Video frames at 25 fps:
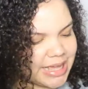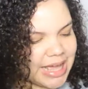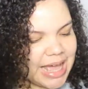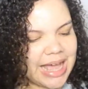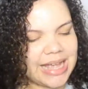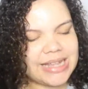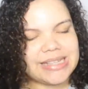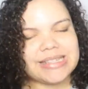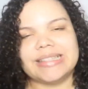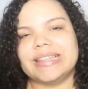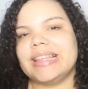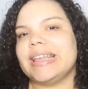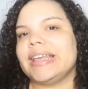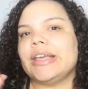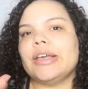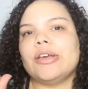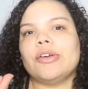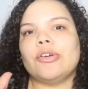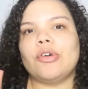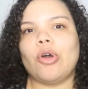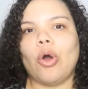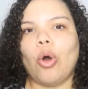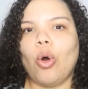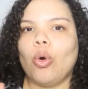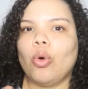has
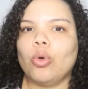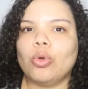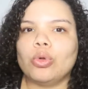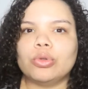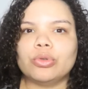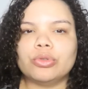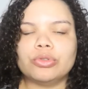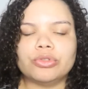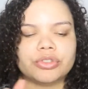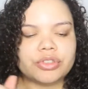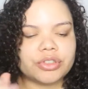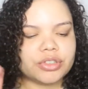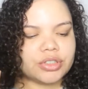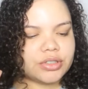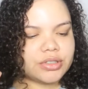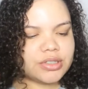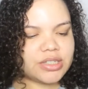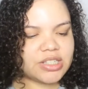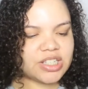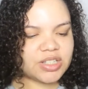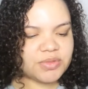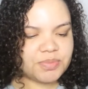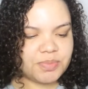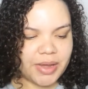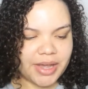like gold
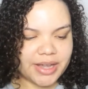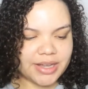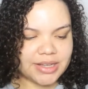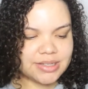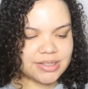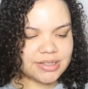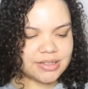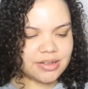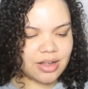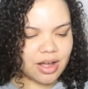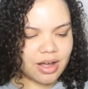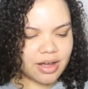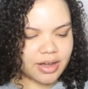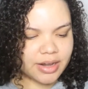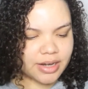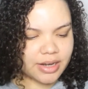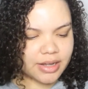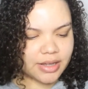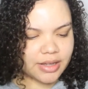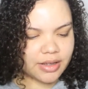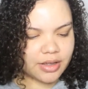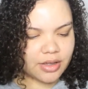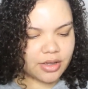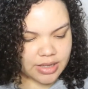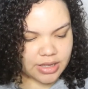specks on
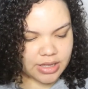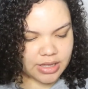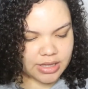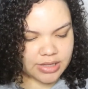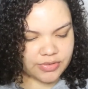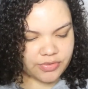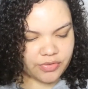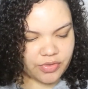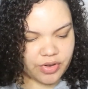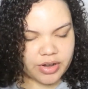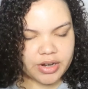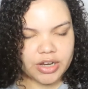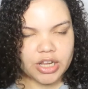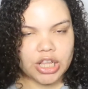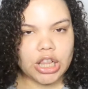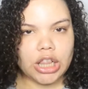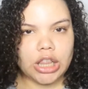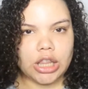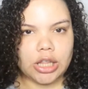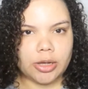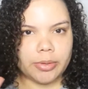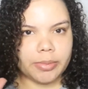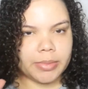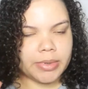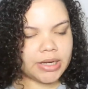it. It's very
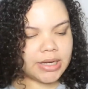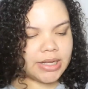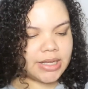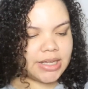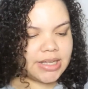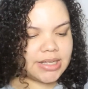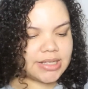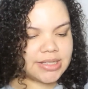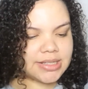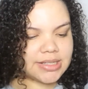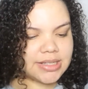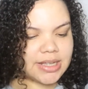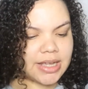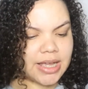luminous.